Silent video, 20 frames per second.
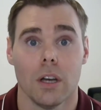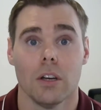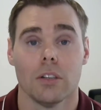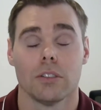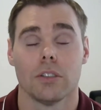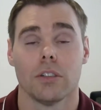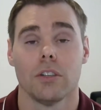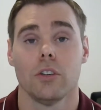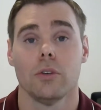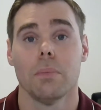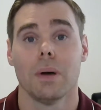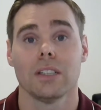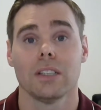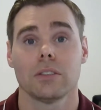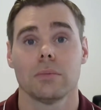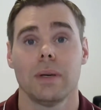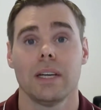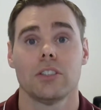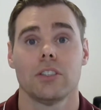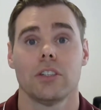So you
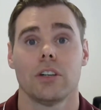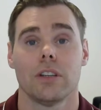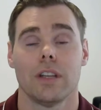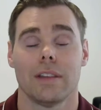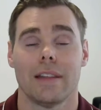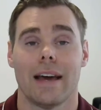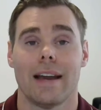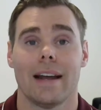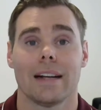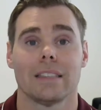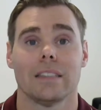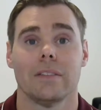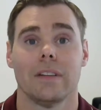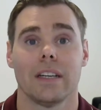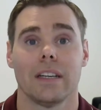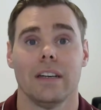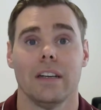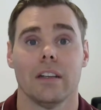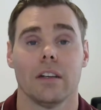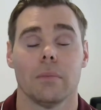must make sure that that activity
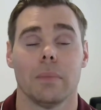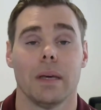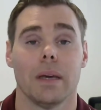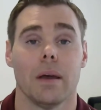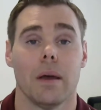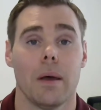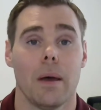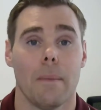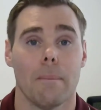can either be